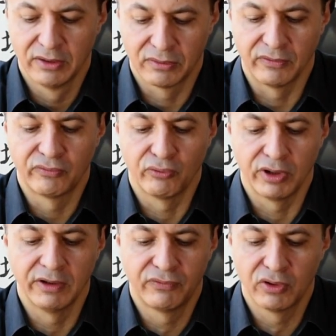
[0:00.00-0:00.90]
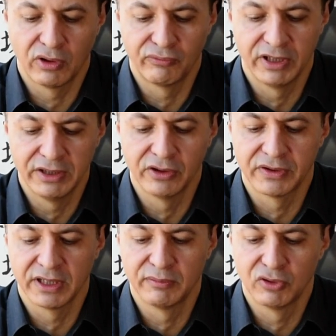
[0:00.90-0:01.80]
So if you are really
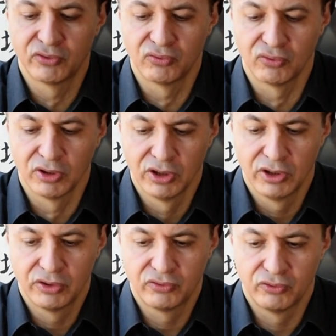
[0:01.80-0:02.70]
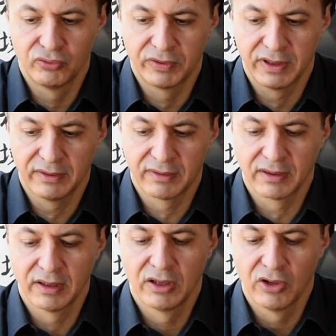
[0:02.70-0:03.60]
not able to do this,